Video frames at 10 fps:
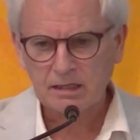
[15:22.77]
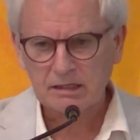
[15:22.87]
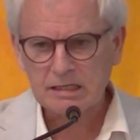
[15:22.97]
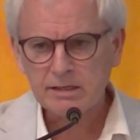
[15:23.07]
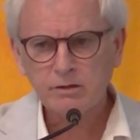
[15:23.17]

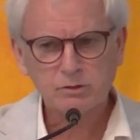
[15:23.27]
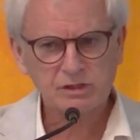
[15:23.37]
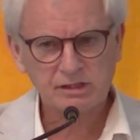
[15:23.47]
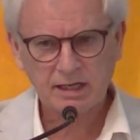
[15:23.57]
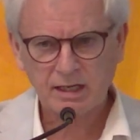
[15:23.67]
legal
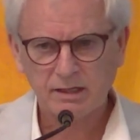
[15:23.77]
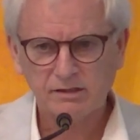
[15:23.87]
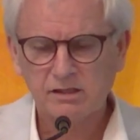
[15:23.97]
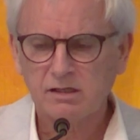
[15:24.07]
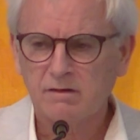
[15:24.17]

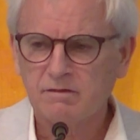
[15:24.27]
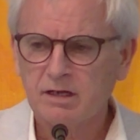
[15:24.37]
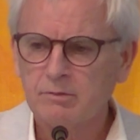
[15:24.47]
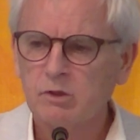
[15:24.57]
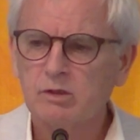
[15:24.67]
status of
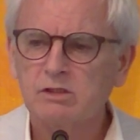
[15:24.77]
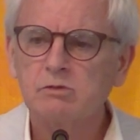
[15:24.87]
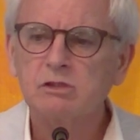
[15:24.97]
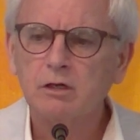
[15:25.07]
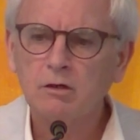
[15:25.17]
immigrants
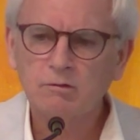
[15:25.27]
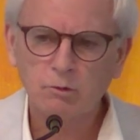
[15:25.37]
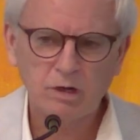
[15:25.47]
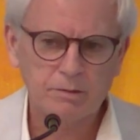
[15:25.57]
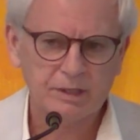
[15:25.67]
was
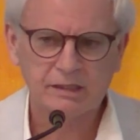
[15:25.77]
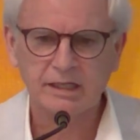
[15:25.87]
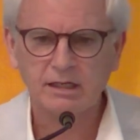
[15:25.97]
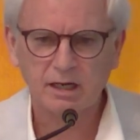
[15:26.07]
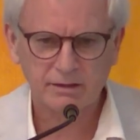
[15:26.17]

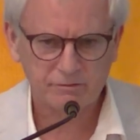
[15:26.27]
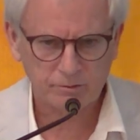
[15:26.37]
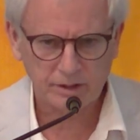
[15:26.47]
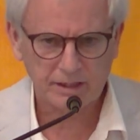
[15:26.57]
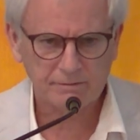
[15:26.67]
overwhelmingly
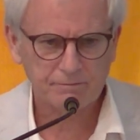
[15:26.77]
unfree.